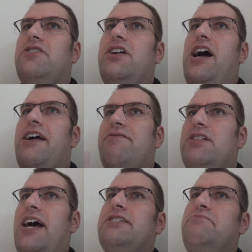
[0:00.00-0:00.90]
good guy of the
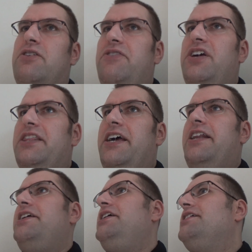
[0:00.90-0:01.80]
last movie, and
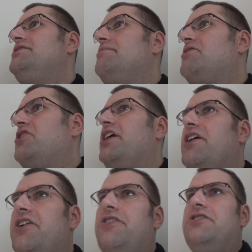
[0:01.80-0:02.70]
then he ends up
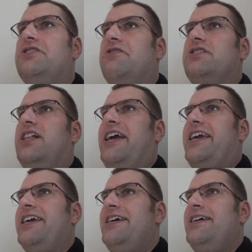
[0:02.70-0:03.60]
turning good. So it's
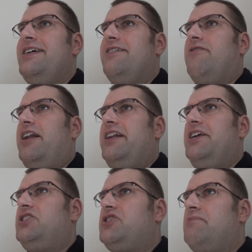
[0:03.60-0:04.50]
like, why didn't
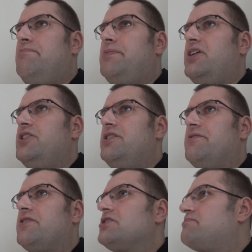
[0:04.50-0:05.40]
he just be good in
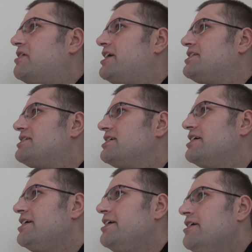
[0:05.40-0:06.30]
the first place?
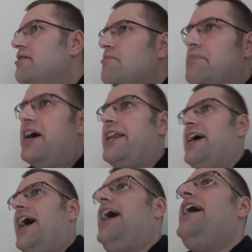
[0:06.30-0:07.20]
But
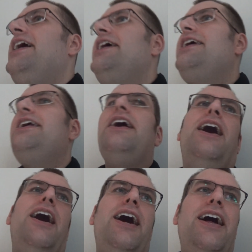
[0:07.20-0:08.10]
I
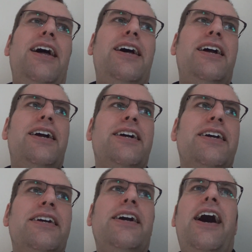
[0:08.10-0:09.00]

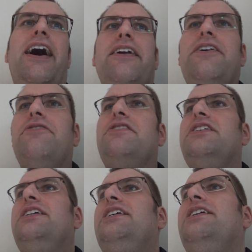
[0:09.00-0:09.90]
don't know,
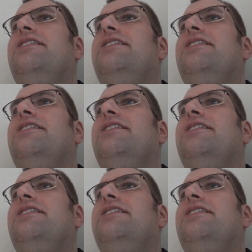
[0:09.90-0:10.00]
the